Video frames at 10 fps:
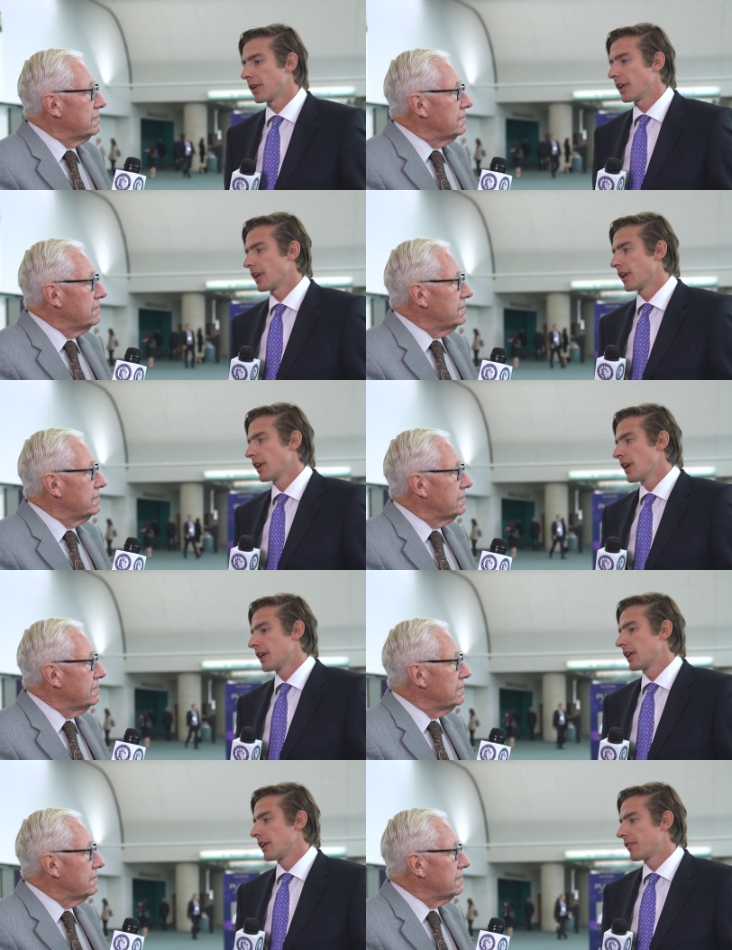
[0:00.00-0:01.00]
Speaker 1: be
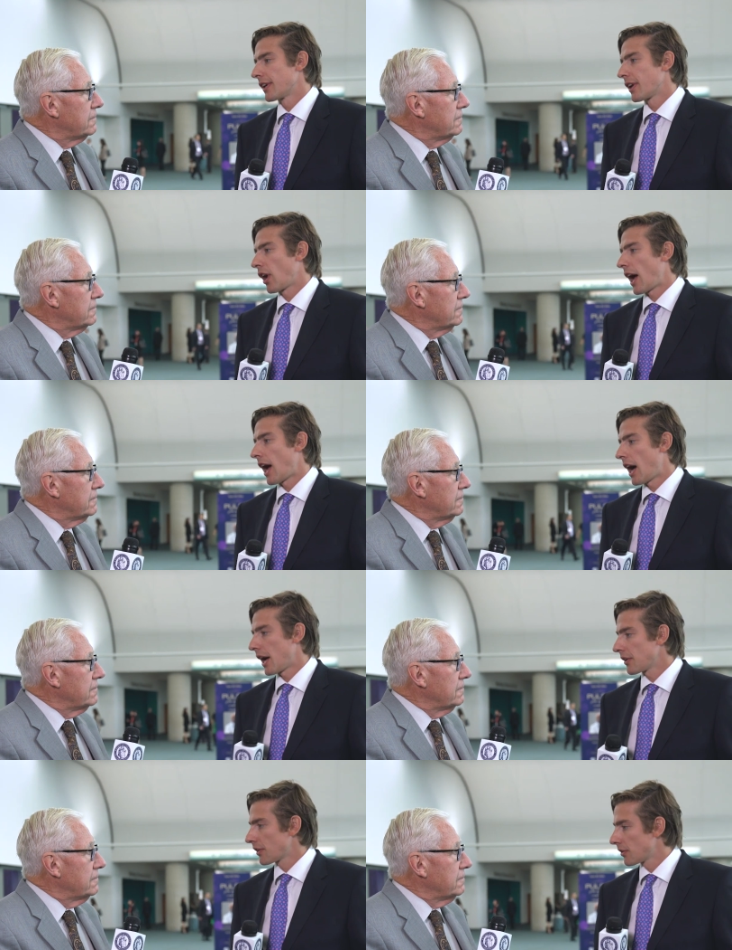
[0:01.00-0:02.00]
delivered
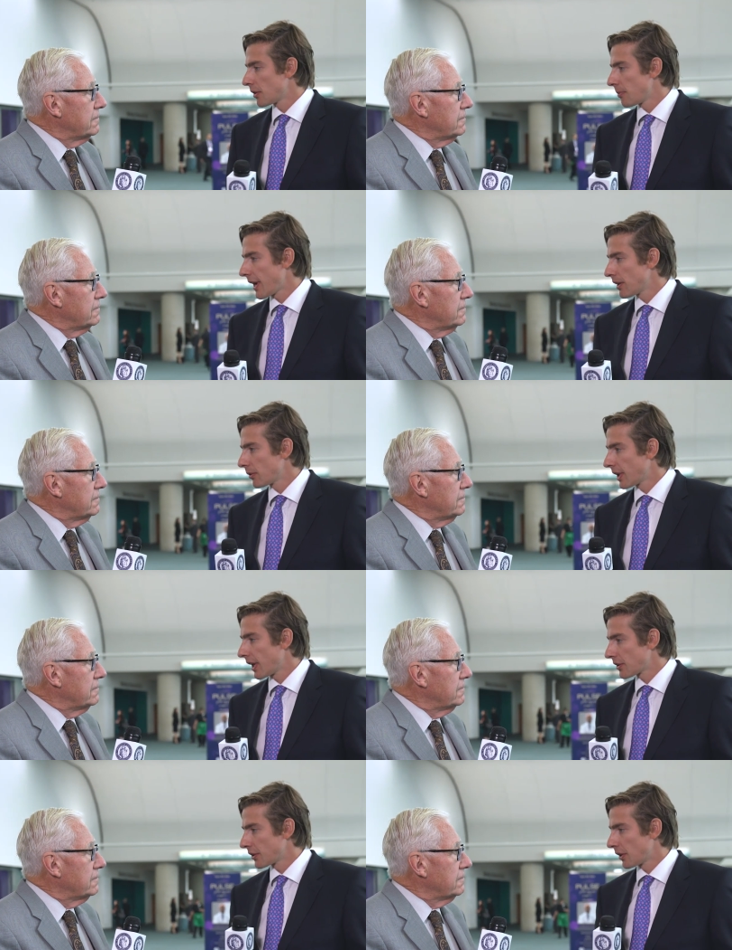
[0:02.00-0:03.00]
either to the main renal
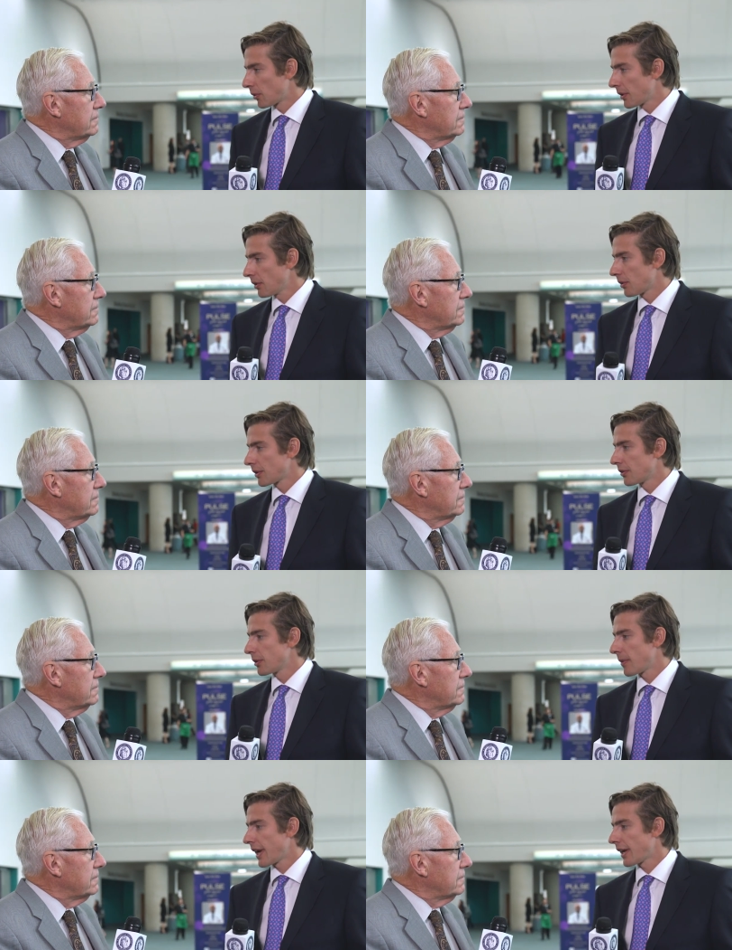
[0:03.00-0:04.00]
artery only or to
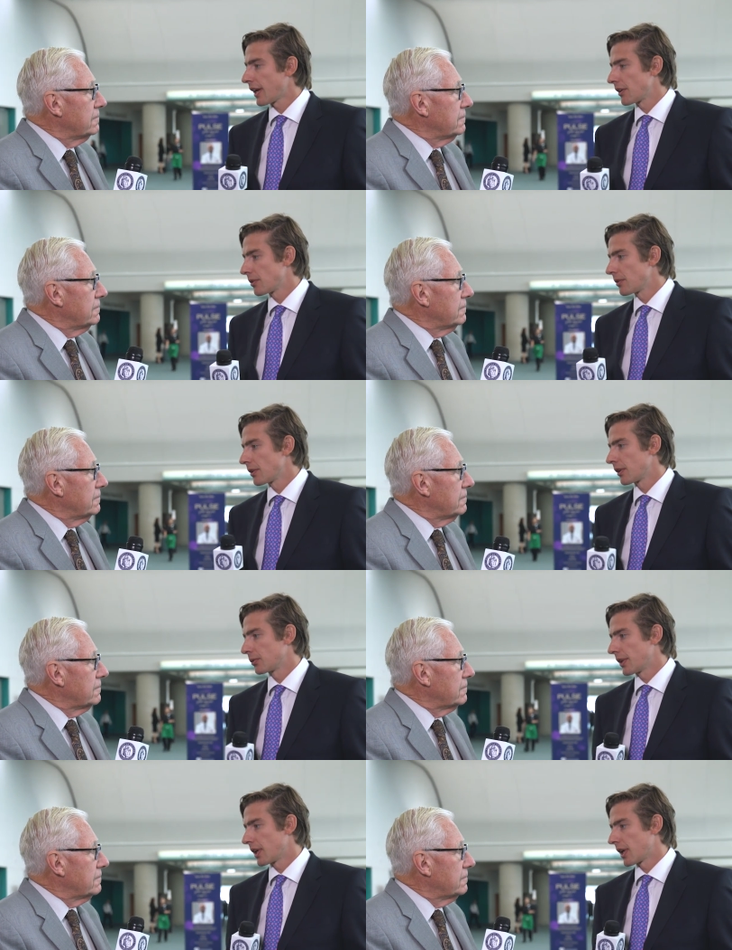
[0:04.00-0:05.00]
the main and to the
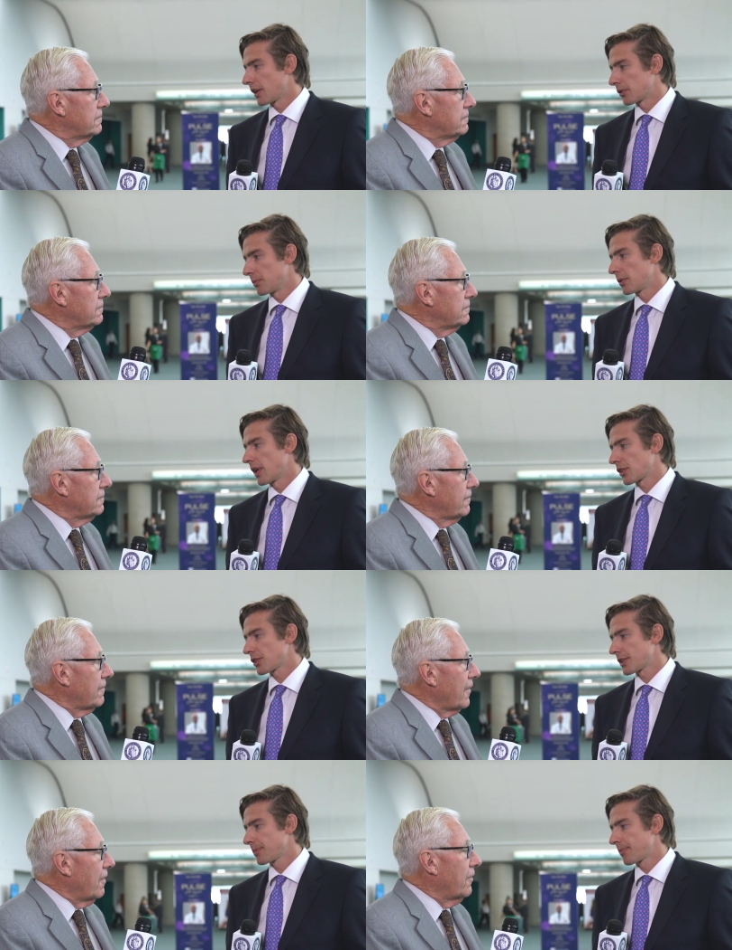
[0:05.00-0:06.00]
renal artery
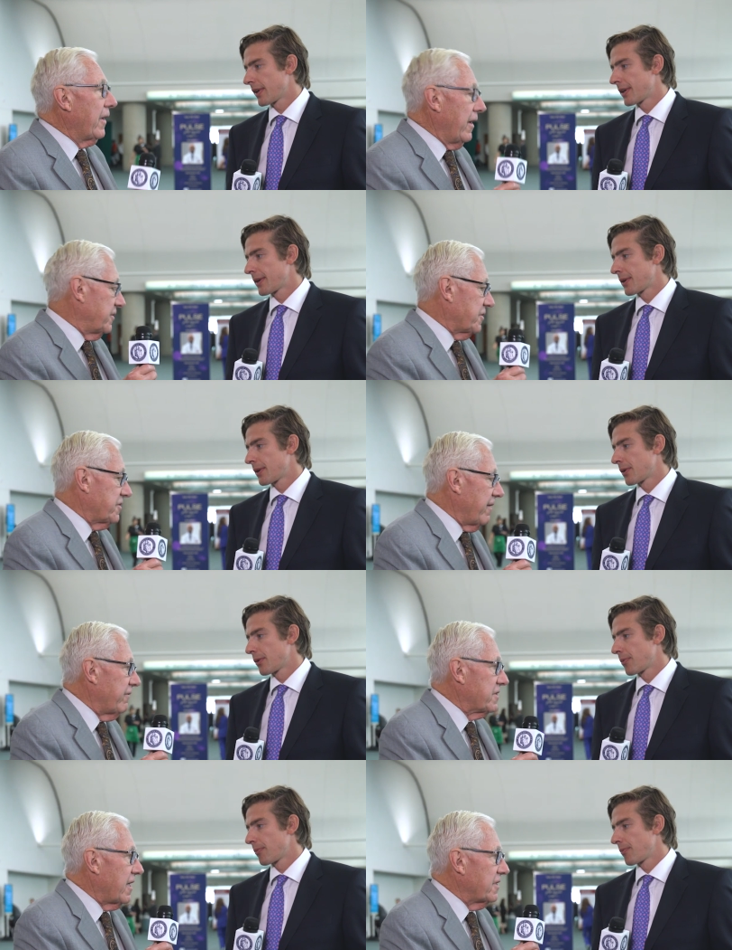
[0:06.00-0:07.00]
branches.
Speaker 2: Okay, and just to
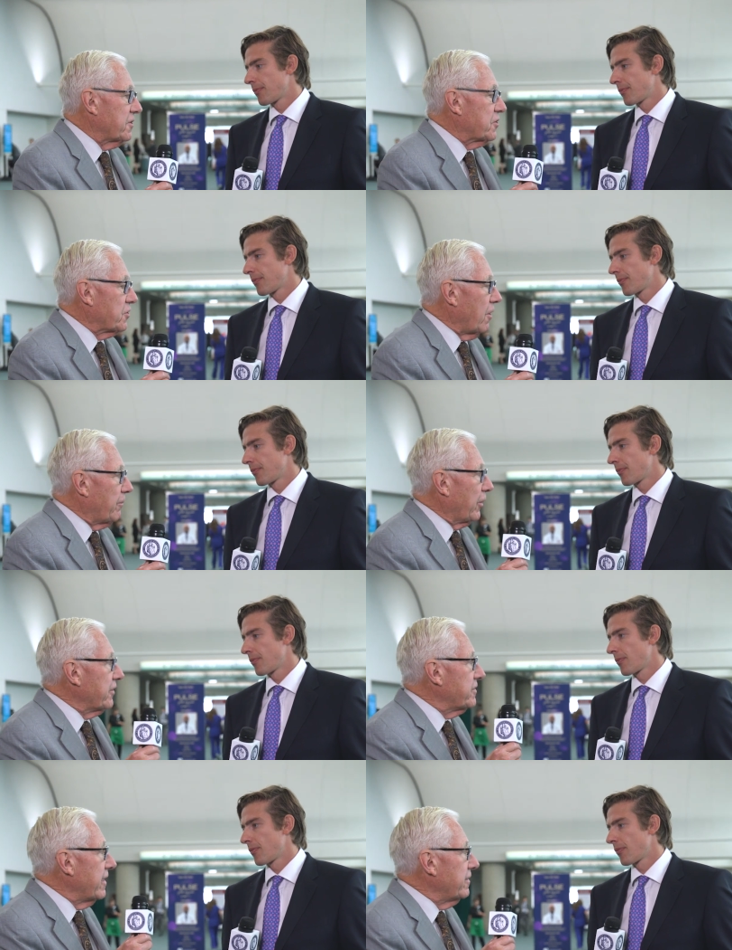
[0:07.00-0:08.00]
emphasize, this is all
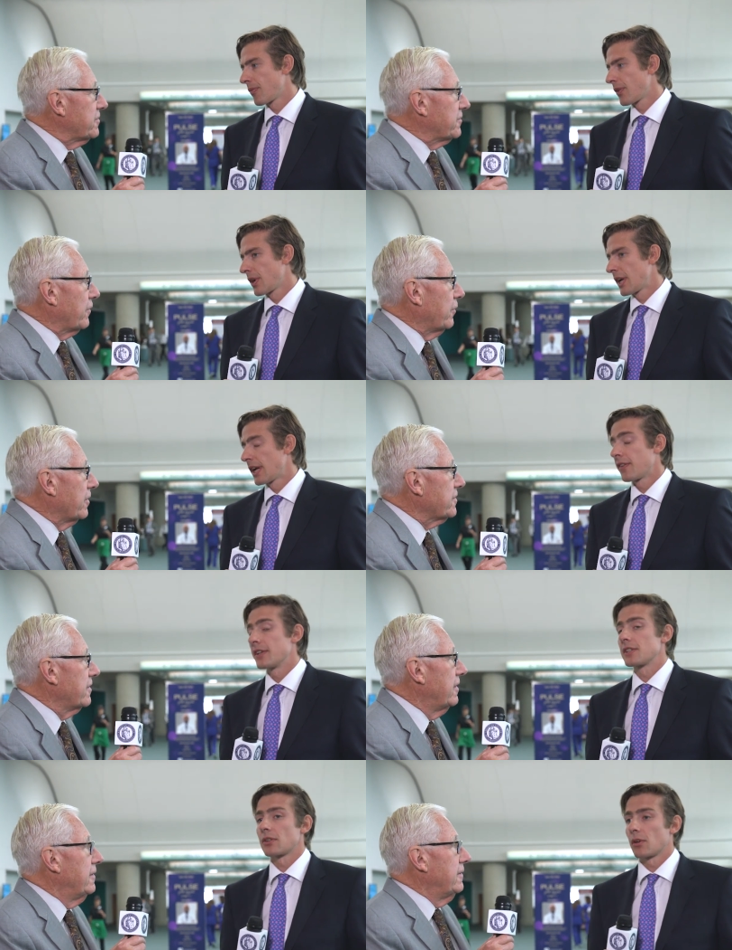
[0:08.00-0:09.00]
percutaneous, of course.
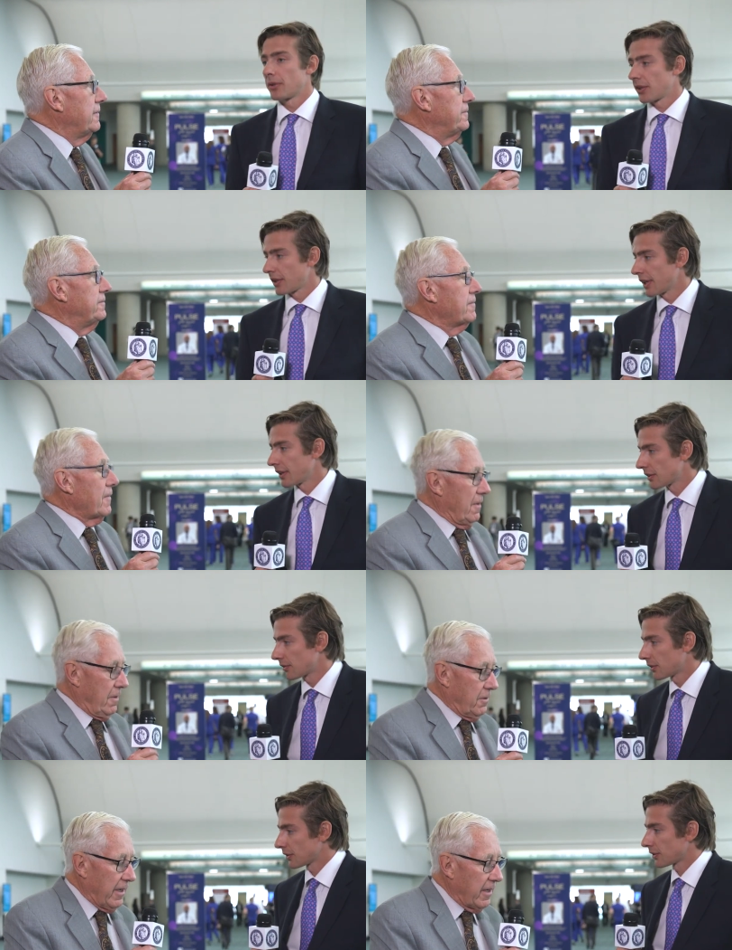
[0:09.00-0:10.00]
This is all
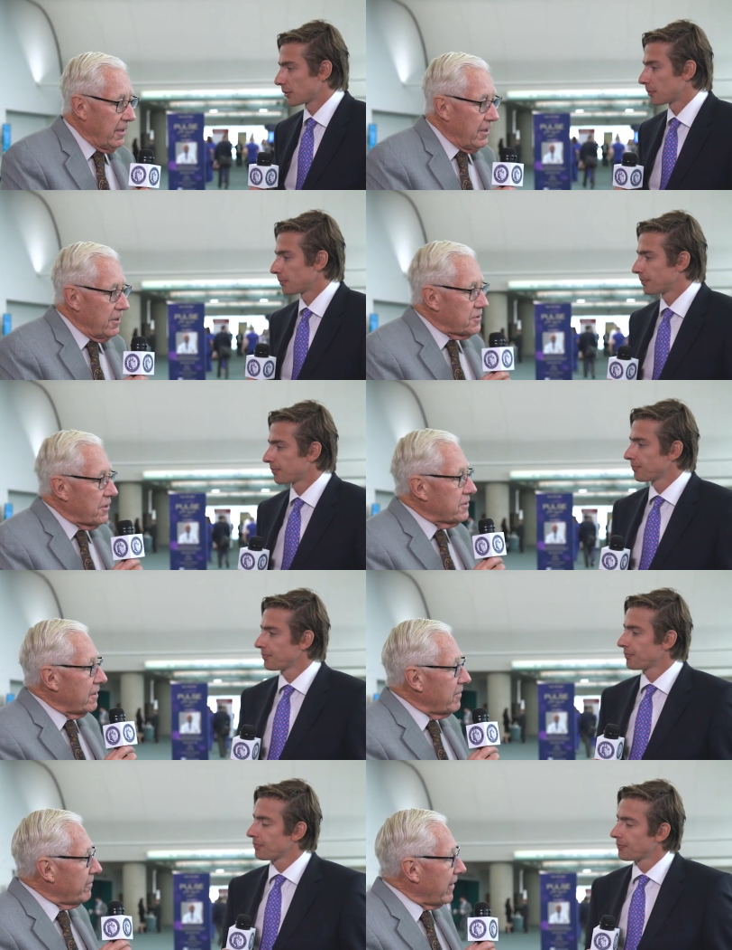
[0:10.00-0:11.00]
percutaneous. okay, course. so
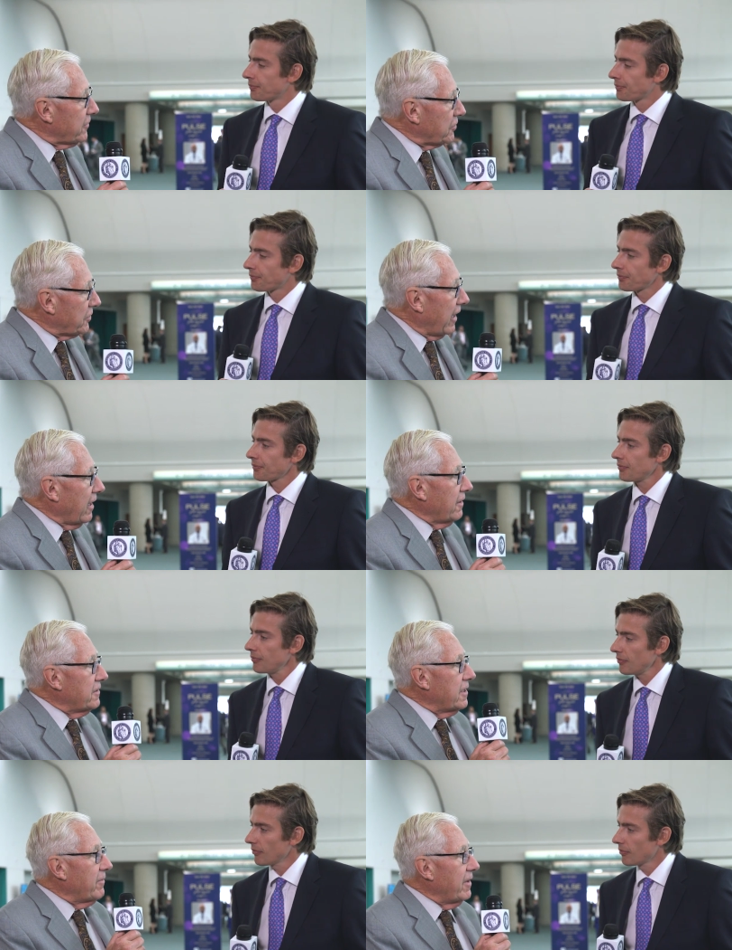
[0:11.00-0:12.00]
tell me about the trial and tell